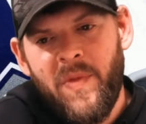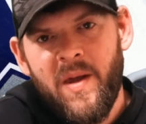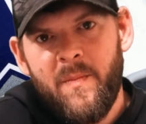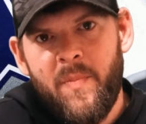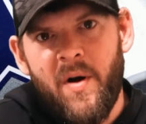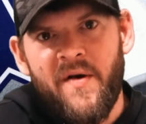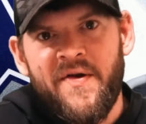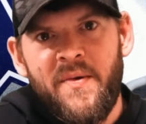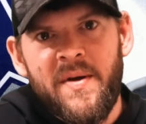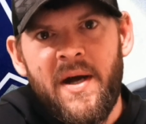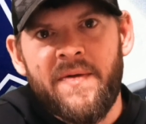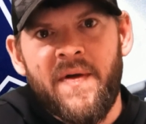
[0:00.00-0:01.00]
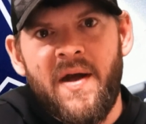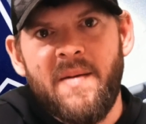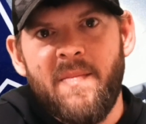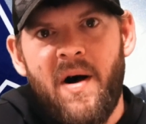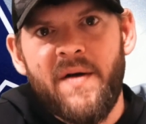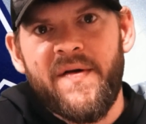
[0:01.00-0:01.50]
Personally, I think
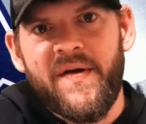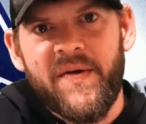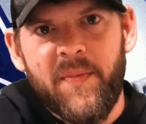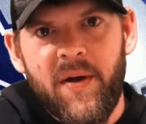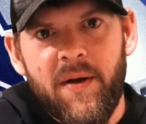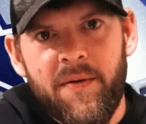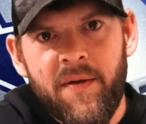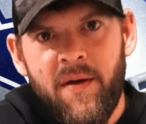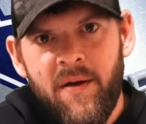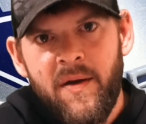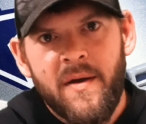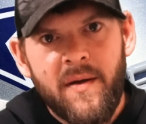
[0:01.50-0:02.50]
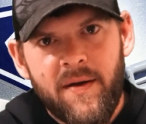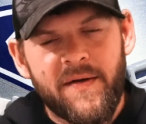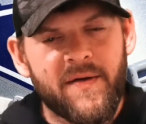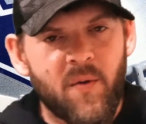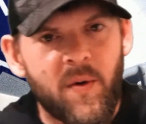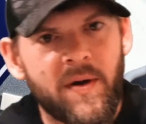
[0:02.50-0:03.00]
Monty Smith is
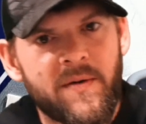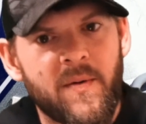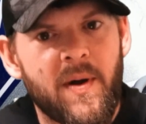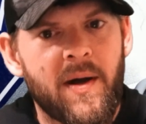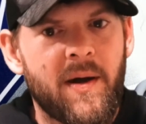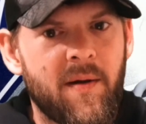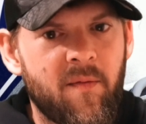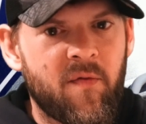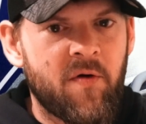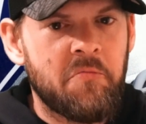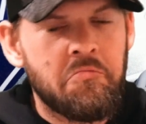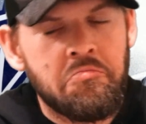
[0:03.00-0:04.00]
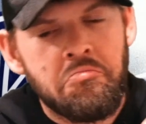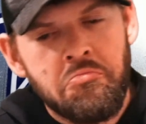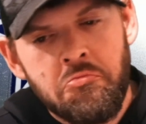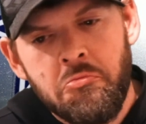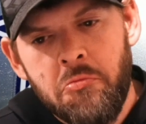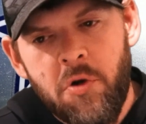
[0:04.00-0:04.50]
going to have
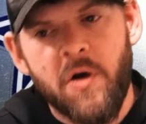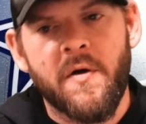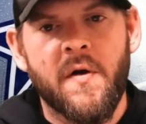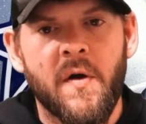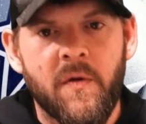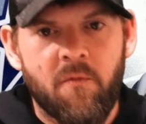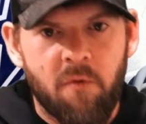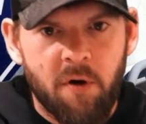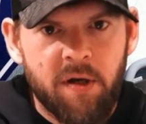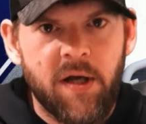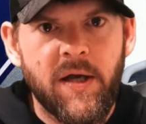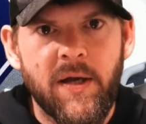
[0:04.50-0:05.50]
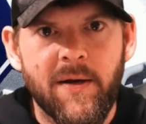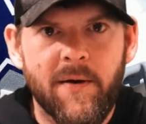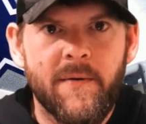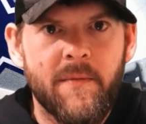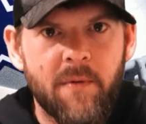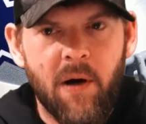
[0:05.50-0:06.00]
a good rookie year.
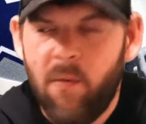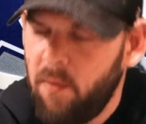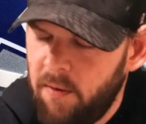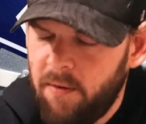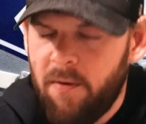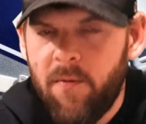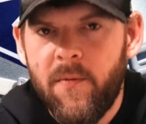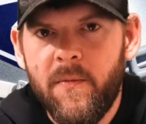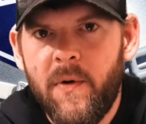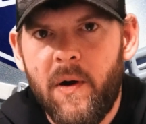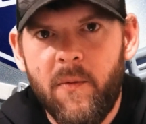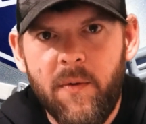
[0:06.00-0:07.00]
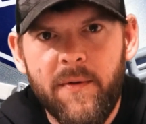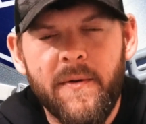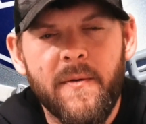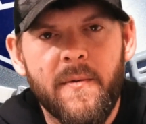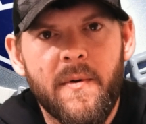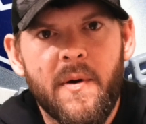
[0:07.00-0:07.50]
I really do. I really do.
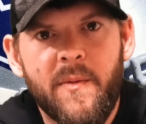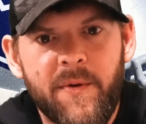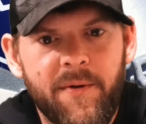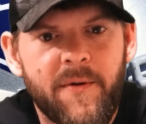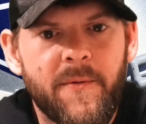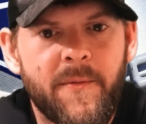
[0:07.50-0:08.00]
I really do.